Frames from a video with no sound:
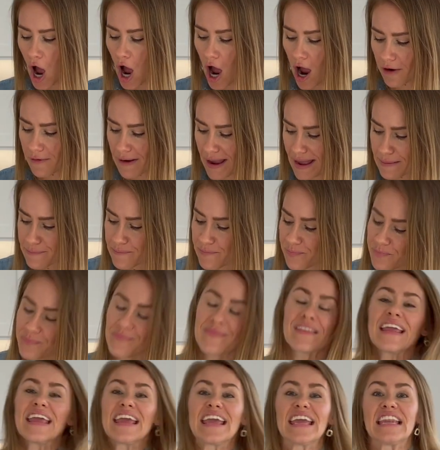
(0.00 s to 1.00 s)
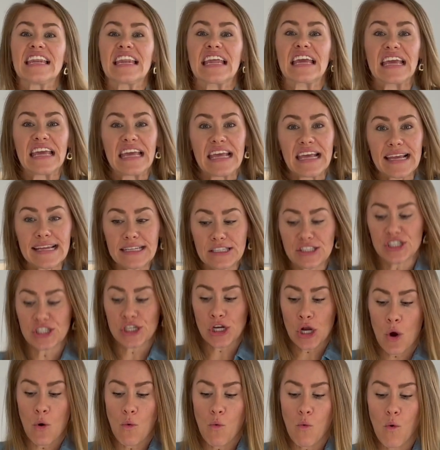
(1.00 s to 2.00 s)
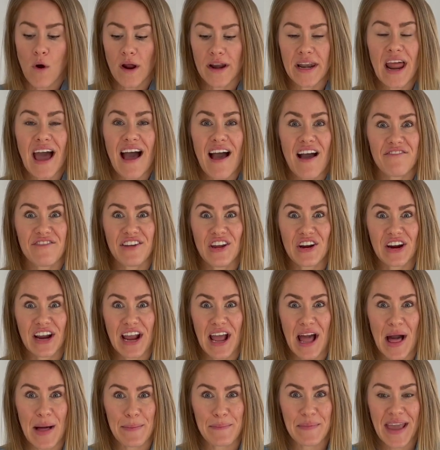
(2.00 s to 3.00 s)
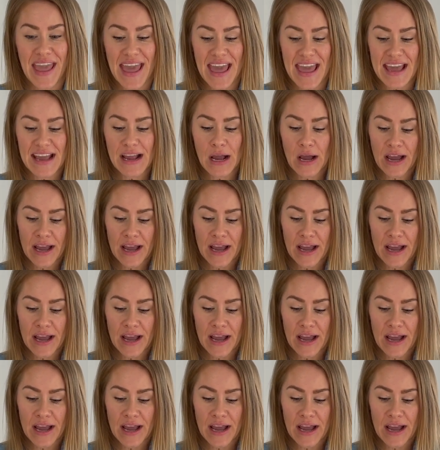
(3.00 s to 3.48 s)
All right, in each one of your cupcake